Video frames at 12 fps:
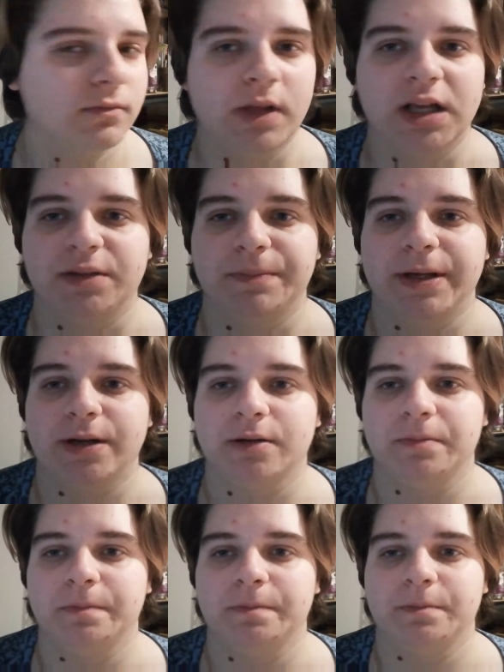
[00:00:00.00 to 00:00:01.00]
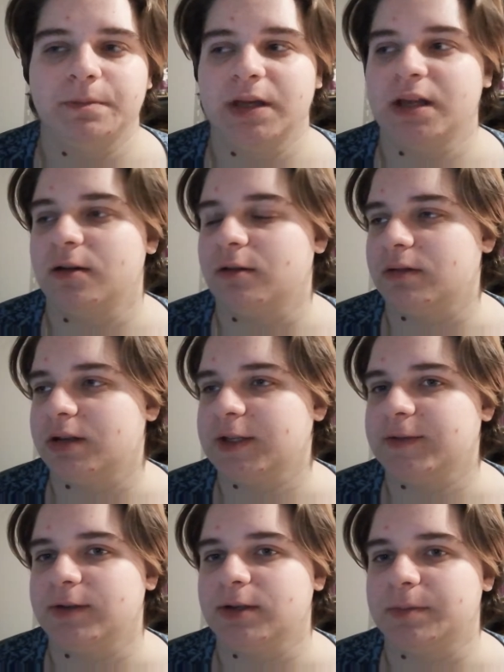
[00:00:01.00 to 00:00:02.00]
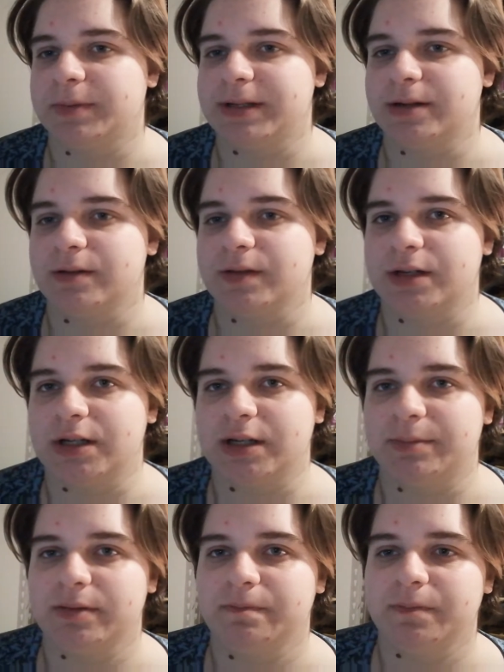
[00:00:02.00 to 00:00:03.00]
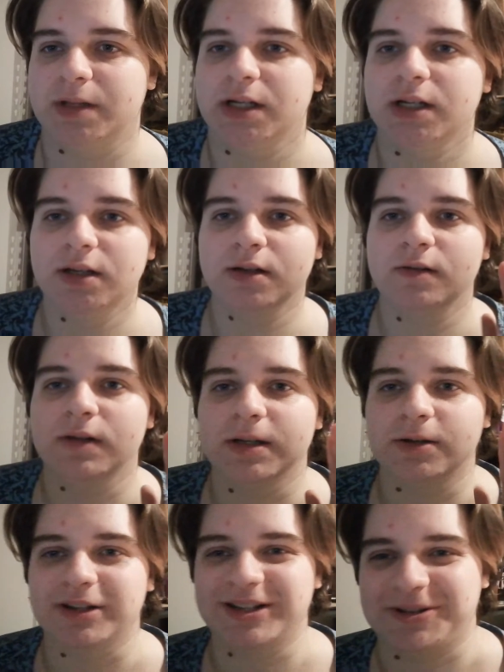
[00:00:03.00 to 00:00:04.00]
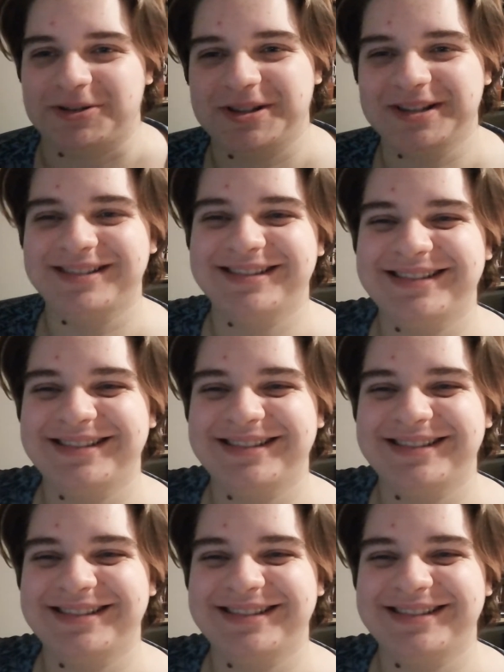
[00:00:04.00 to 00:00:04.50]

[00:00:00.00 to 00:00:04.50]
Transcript: That's better. I don't know, it just feels better on the top. I'm gonna go get crystals.